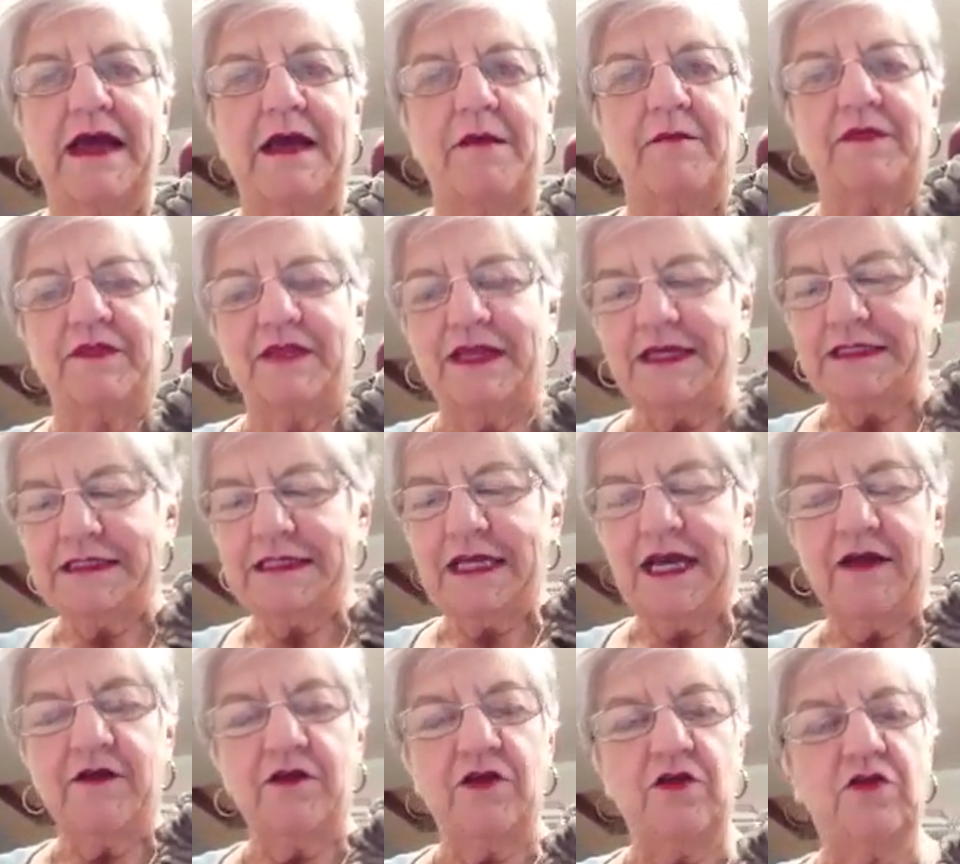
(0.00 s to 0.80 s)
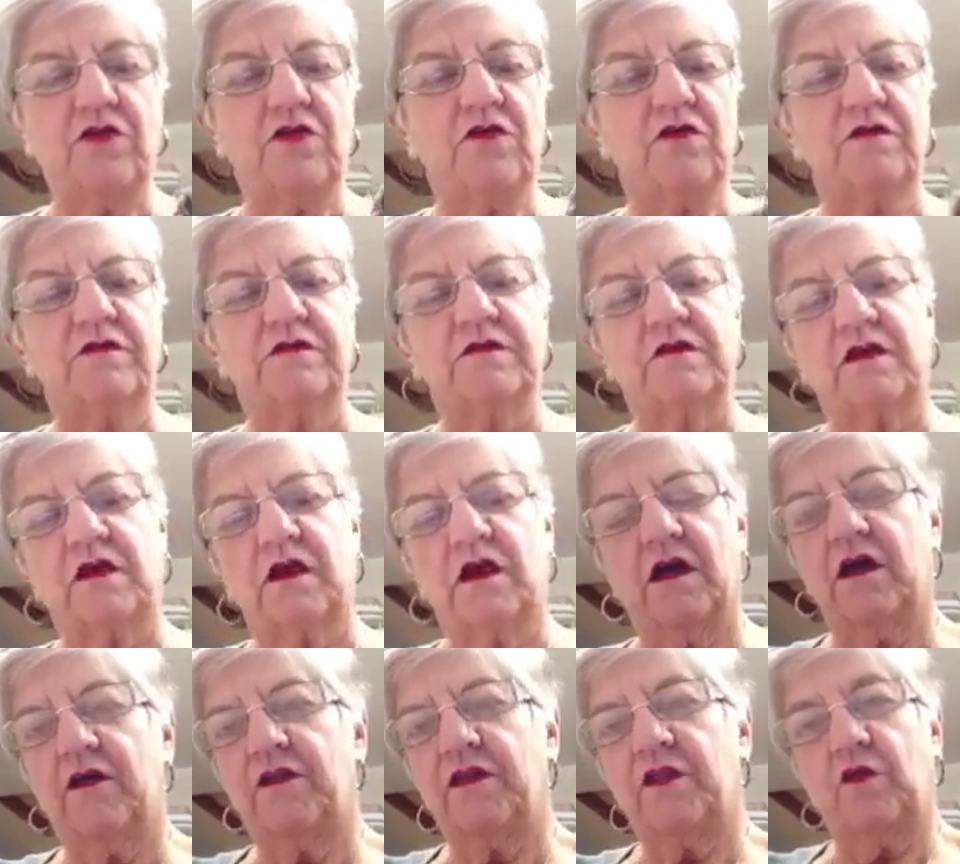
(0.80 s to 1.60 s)
But that's how you use
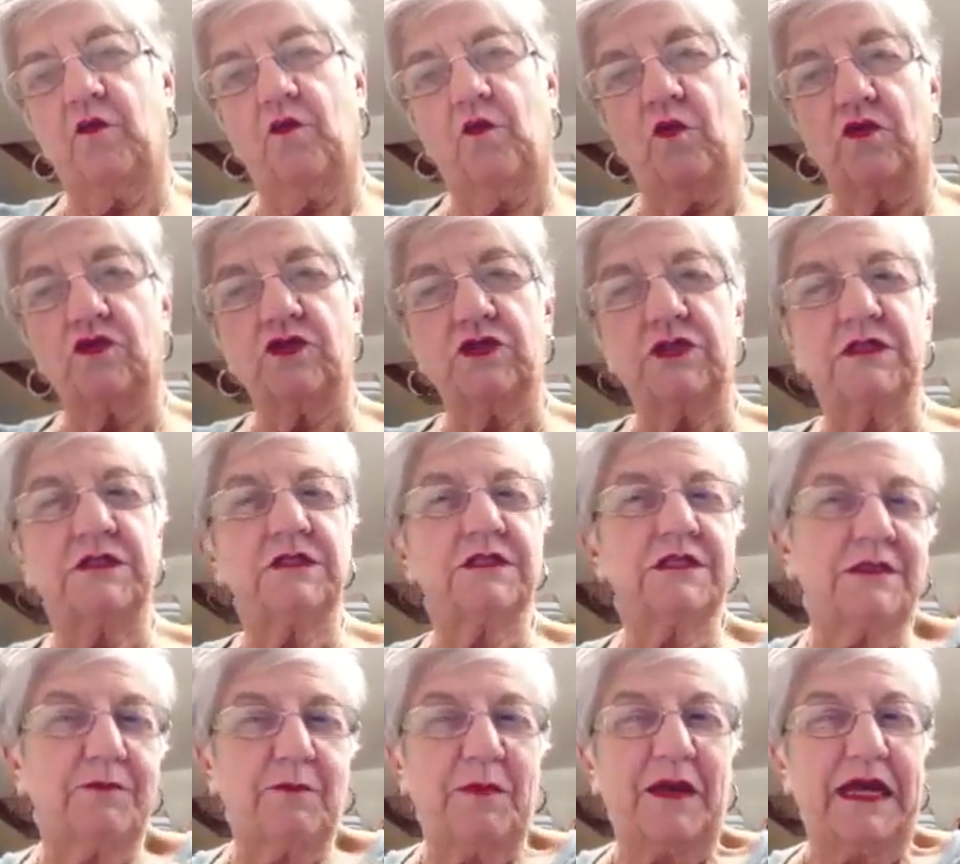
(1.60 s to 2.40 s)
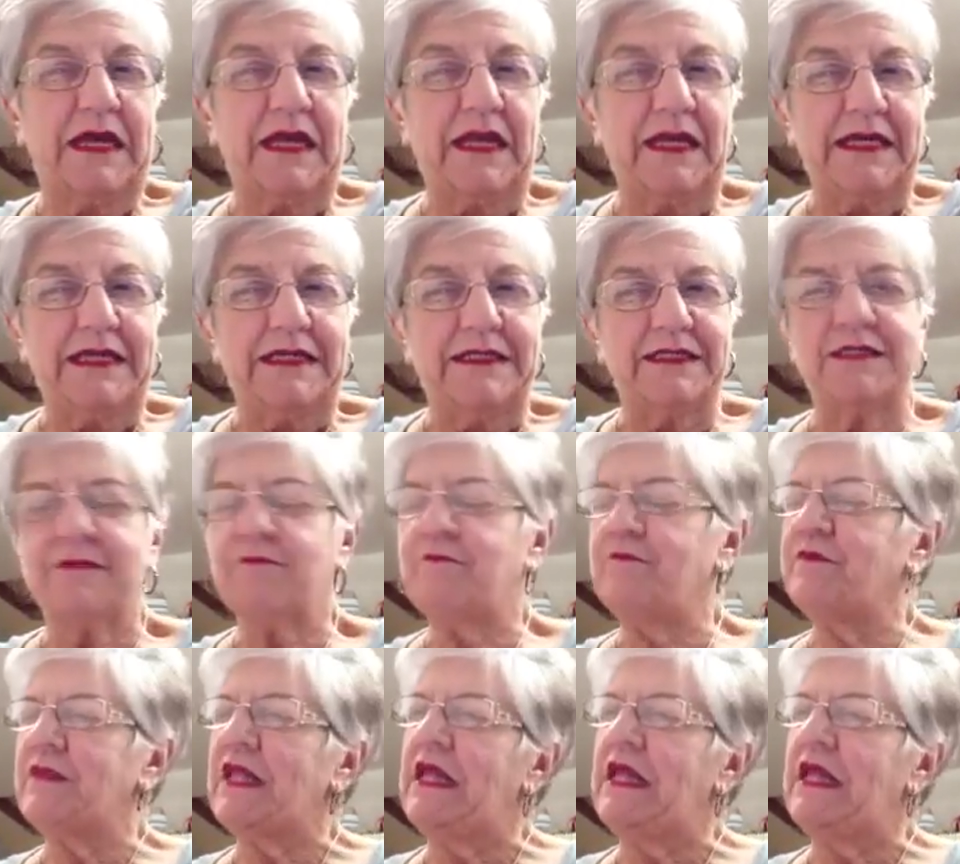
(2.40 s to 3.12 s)
the washes, the picklings.